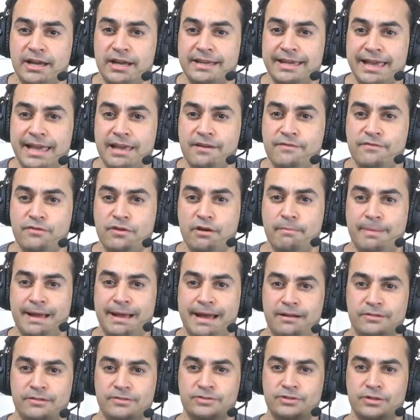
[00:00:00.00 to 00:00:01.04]
gave you
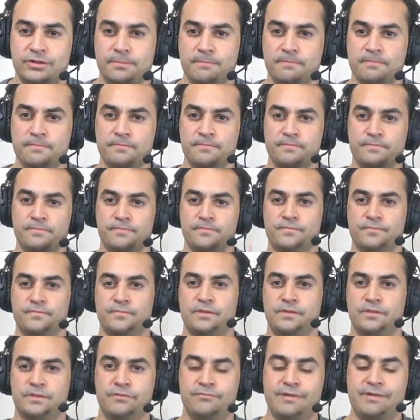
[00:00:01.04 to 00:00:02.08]
about
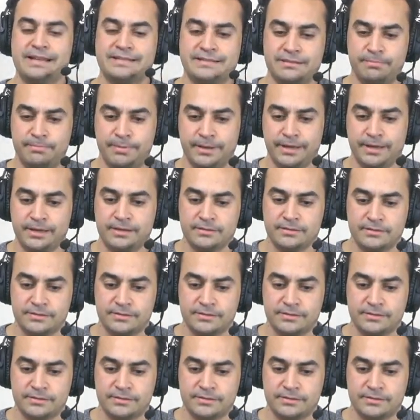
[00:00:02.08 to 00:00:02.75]
the recipe?